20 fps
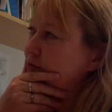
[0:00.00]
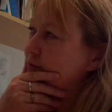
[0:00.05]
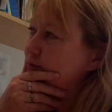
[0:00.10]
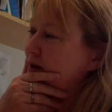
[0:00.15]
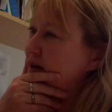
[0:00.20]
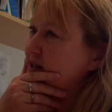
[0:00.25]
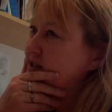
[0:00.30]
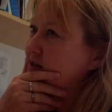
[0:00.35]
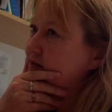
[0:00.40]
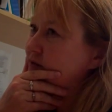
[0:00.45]
from
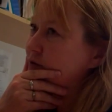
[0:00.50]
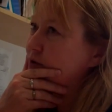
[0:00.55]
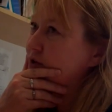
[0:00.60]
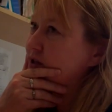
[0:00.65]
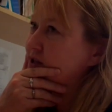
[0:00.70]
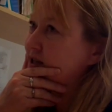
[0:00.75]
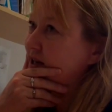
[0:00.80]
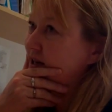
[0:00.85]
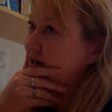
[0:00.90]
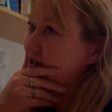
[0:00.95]
passive
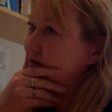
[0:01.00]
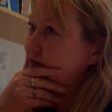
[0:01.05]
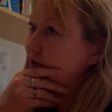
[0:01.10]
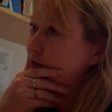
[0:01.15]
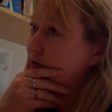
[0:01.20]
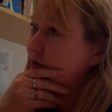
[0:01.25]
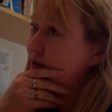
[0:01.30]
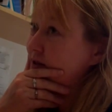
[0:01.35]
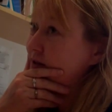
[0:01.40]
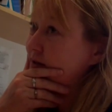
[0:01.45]
learning to active
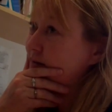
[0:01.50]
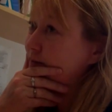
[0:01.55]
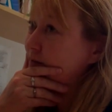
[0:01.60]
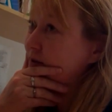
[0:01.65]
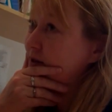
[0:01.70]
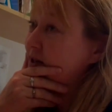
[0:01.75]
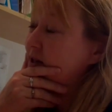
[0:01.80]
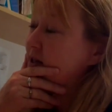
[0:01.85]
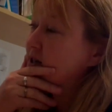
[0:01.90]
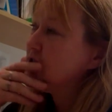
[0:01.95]
learning.
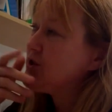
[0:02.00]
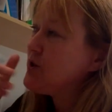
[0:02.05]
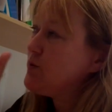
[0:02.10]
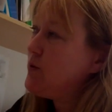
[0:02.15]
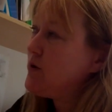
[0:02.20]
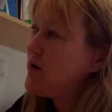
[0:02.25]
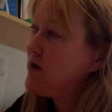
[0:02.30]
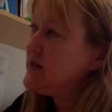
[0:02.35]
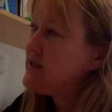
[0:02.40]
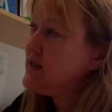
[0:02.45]
So
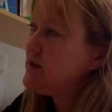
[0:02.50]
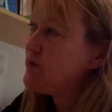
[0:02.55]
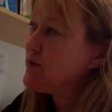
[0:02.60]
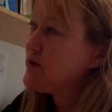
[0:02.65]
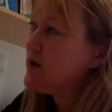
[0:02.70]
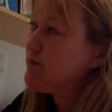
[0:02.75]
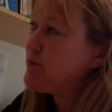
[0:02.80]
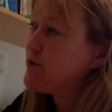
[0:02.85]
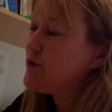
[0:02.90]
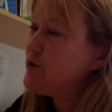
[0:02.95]
what I did
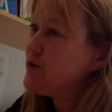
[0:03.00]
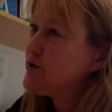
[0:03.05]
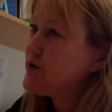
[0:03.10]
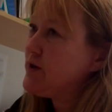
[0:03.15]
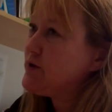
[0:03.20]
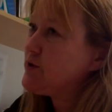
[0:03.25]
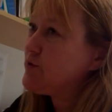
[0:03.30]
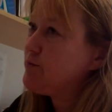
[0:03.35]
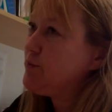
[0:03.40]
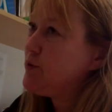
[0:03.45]
was I produced
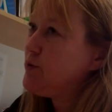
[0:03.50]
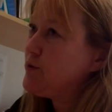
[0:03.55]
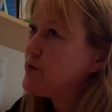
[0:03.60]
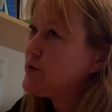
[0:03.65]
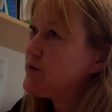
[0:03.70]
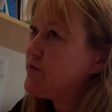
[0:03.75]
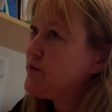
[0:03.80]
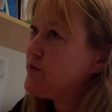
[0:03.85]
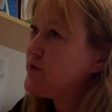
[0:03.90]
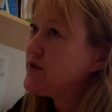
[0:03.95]
those
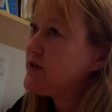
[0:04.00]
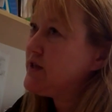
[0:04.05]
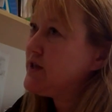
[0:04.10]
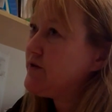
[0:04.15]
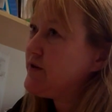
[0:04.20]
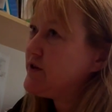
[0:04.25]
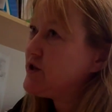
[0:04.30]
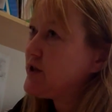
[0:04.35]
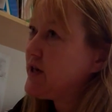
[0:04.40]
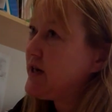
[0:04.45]
reports for the
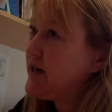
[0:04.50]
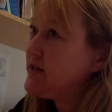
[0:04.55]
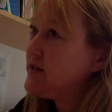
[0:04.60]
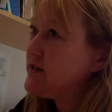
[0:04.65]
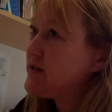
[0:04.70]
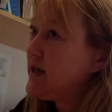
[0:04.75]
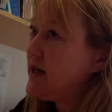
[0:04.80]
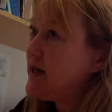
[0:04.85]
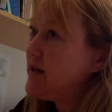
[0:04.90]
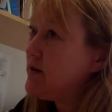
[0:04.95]
senior
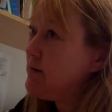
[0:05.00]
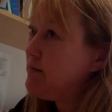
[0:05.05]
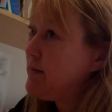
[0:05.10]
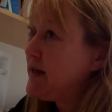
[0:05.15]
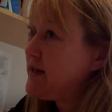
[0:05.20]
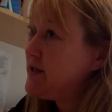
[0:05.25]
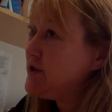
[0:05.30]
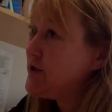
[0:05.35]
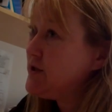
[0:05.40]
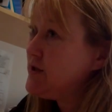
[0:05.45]
educators and the
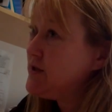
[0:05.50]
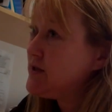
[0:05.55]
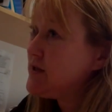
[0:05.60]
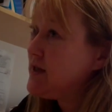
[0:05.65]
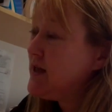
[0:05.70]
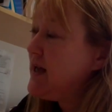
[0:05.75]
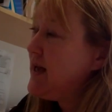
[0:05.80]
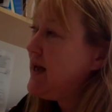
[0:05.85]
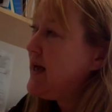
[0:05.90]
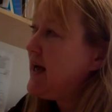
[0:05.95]
managers,
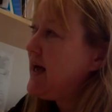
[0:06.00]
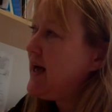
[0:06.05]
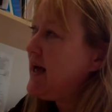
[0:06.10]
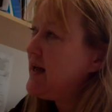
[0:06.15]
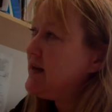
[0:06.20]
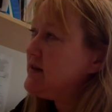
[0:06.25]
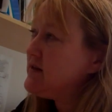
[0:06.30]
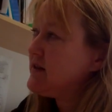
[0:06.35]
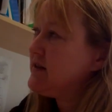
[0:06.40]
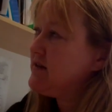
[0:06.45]

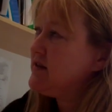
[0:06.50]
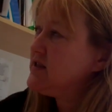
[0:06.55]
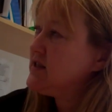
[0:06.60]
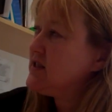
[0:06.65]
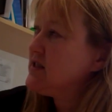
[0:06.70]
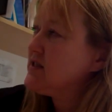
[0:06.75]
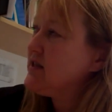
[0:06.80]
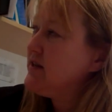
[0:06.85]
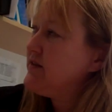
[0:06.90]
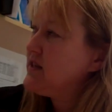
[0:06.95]
and
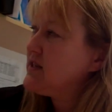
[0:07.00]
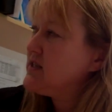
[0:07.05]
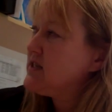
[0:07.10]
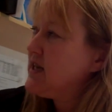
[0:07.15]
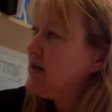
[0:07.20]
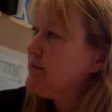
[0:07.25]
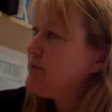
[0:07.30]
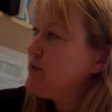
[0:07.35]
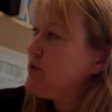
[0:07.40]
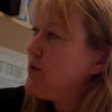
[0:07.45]
this is an
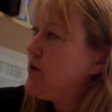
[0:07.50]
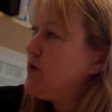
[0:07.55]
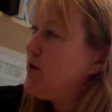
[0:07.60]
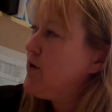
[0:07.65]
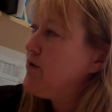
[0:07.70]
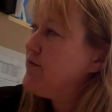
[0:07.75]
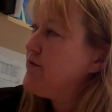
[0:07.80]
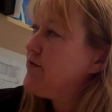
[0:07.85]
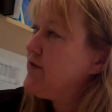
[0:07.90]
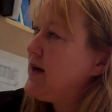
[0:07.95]
example
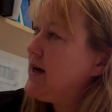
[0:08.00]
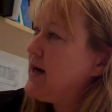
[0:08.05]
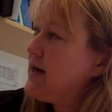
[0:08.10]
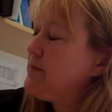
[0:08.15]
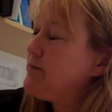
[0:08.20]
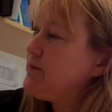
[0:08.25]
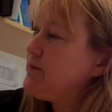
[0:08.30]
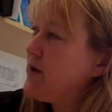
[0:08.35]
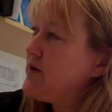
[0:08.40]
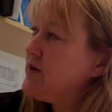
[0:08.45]
of,
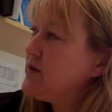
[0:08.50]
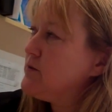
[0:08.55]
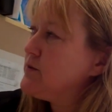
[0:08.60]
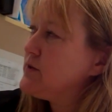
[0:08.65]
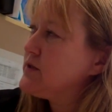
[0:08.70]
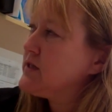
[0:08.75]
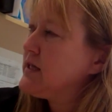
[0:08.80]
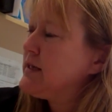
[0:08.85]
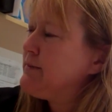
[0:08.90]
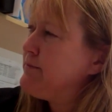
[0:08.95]
I think it
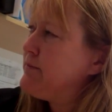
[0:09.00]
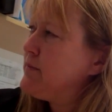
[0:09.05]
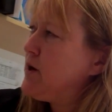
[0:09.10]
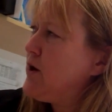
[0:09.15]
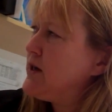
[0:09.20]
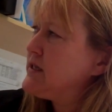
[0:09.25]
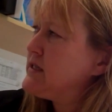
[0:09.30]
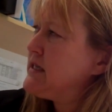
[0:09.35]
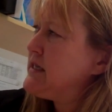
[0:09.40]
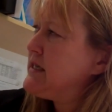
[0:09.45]
was
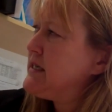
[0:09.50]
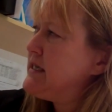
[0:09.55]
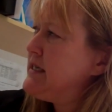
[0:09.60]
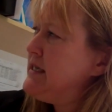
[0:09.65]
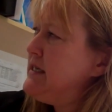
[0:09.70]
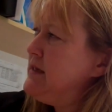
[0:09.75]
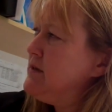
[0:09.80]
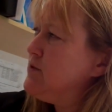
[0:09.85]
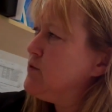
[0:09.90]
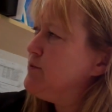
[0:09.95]

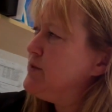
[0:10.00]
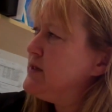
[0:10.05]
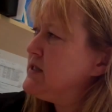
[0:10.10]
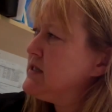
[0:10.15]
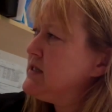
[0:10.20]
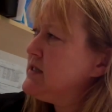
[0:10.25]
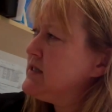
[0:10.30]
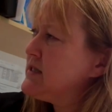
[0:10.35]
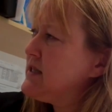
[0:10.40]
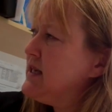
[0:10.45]
ITE or
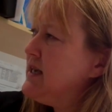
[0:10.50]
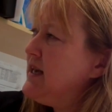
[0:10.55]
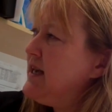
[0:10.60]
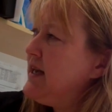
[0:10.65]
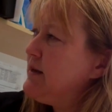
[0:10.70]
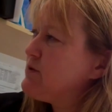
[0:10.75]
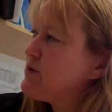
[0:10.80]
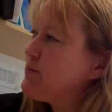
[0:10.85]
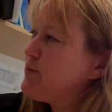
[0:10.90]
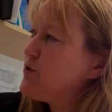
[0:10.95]
business.
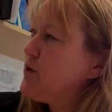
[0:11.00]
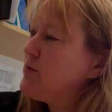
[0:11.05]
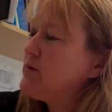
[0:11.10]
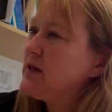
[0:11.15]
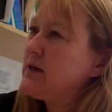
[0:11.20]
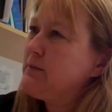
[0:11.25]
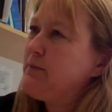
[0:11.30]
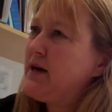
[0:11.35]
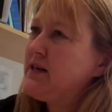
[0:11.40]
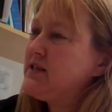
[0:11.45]
It was
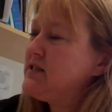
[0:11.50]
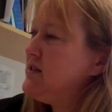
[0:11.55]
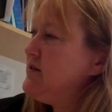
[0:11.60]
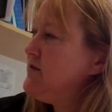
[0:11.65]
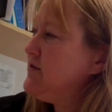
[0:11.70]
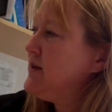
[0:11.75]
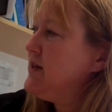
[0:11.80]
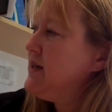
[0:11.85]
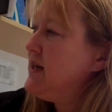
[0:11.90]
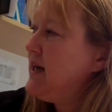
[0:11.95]
predominantly
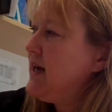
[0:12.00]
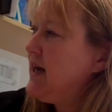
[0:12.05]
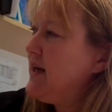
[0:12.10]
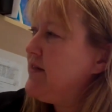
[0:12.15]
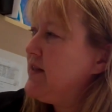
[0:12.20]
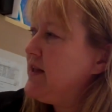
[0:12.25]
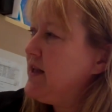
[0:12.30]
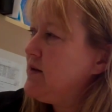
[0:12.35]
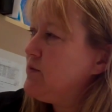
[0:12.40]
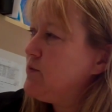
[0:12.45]
passive,
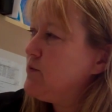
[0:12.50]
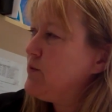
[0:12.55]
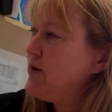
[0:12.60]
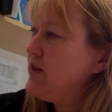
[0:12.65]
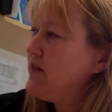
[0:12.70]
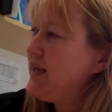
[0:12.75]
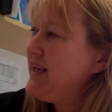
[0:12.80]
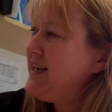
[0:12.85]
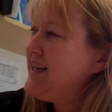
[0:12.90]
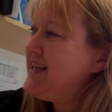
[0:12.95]
and then
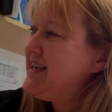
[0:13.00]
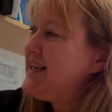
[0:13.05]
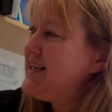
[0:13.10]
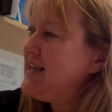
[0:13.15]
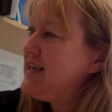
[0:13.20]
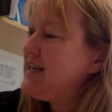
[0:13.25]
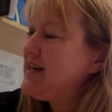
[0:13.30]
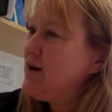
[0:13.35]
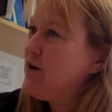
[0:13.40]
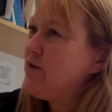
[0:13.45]
within a
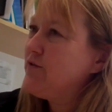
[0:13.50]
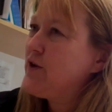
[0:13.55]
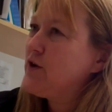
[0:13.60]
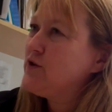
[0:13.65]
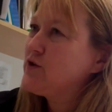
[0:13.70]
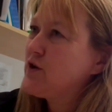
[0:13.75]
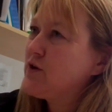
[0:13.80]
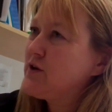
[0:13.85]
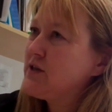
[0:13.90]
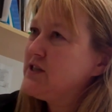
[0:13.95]
year of
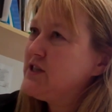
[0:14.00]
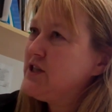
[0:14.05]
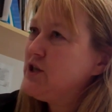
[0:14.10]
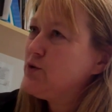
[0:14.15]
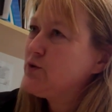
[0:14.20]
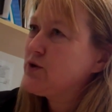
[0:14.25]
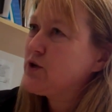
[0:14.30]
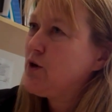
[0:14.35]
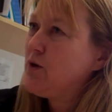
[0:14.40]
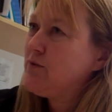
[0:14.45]
those
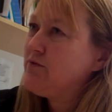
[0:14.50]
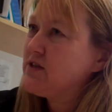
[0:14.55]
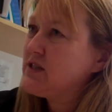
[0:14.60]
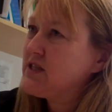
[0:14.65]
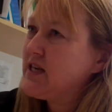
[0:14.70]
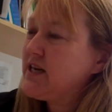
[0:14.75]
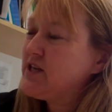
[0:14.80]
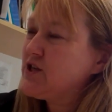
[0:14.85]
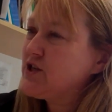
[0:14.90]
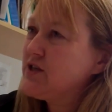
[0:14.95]
continuous
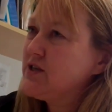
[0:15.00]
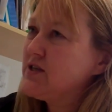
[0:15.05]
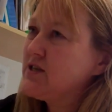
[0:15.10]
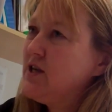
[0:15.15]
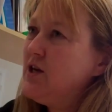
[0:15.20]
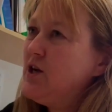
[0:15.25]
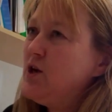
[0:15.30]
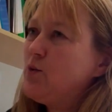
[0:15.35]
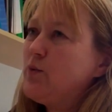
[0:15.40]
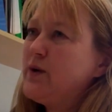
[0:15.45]
conversations,
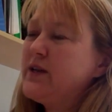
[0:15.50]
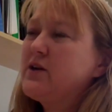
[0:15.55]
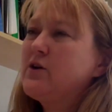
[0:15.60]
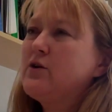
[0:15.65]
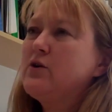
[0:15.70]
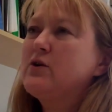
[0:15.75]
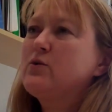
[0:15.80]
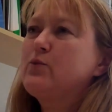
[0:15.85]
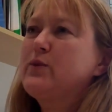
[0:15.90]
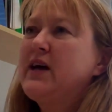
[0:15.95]
we
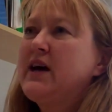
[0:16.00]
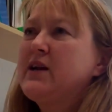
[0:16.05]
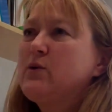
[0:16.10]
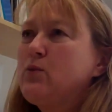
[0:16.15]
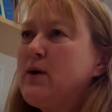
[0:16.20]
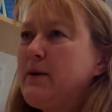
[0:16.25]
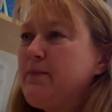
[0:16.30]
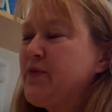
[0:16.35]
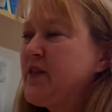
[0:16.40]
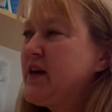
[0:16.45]
had
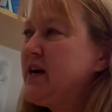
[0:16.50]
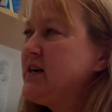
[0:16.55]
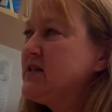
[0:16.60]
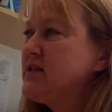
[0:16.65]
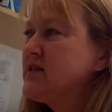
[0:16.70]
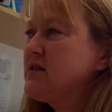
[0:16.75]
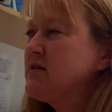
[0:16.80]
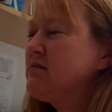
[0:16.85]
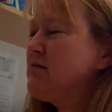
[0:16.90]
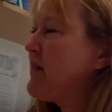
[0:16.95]

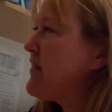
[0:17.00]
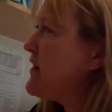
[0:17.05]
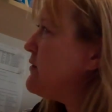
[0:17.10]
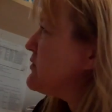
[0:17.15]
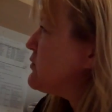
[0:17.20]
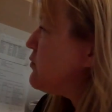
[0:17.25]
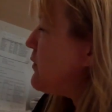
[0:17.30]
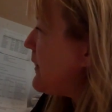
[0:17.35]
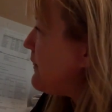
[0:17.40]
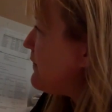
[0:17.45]

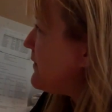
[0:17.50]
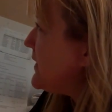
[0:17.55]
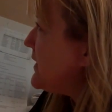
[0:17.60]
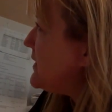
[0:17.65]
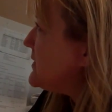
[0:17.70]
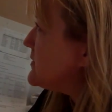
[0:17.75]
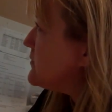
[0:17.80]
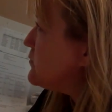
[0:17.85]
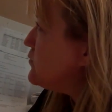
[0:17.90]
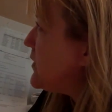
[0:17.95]

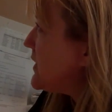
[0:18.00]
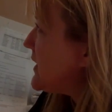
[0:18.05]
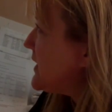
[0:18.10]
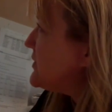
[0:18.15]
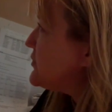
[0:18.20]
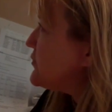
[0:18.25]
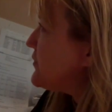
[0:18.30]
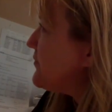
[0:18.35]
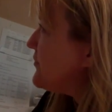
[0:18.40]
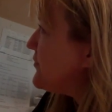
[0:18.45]

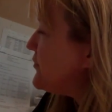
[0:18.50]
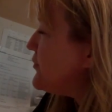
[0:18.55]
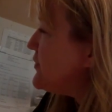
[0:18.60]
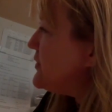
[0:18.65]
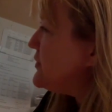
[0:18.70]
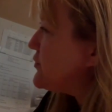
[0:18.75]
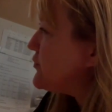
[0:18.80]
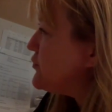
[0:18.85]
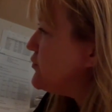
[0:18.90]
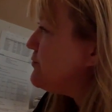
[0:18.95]

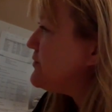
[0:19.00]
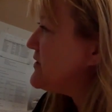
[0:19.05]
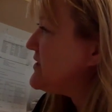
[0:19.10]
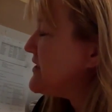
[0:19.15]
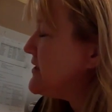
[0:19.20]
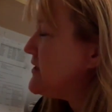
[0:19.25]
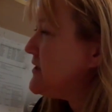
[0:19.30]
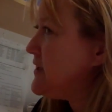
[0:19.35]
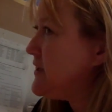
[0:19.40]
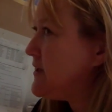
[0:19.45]

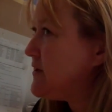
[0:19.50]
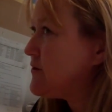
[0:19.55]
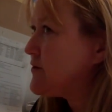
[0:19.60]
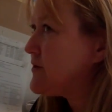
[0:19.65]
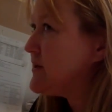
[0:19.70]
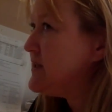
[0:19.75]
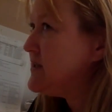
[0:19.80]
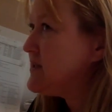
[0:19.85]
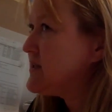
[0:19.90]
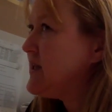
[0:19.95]
1,132%
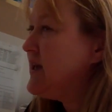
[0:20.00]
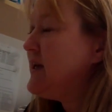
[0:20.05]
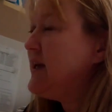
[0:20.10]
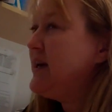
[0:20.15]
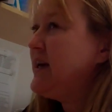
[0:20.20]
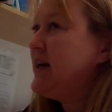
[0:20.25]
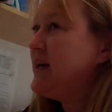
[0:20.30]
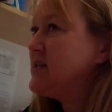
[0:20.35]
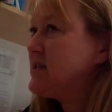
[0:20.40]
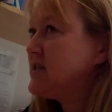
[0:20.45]
increase
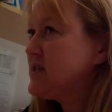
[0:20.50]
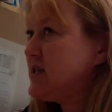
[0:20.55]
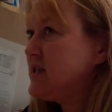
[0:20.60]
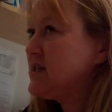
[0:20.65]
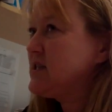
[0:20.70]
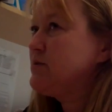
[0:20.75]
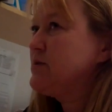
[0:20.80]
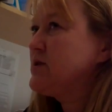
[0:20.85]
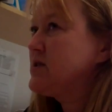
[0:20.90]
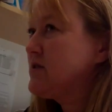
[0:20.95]
in
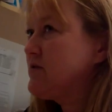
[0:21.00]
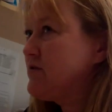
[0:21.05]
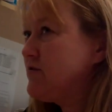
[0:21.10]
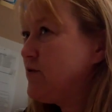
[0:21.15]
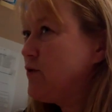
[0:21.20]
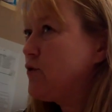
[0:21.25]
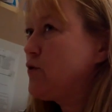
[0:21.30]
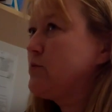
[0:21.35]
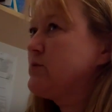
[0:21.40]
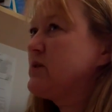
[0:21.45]
assessments and
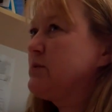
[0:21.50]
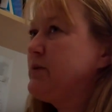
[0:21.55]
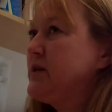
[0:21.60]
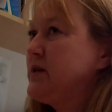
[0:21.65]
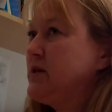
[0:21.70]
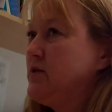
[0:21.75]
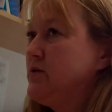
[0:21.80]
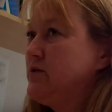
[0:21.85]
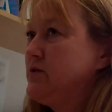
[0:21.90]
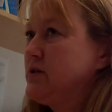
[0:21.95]
forums
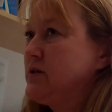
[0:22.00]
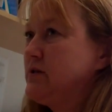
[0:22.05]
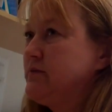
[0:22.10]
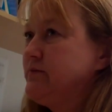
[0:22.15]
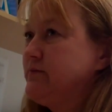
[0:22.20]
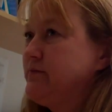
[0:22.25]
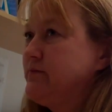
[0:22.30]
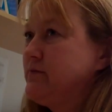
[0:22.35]
being used.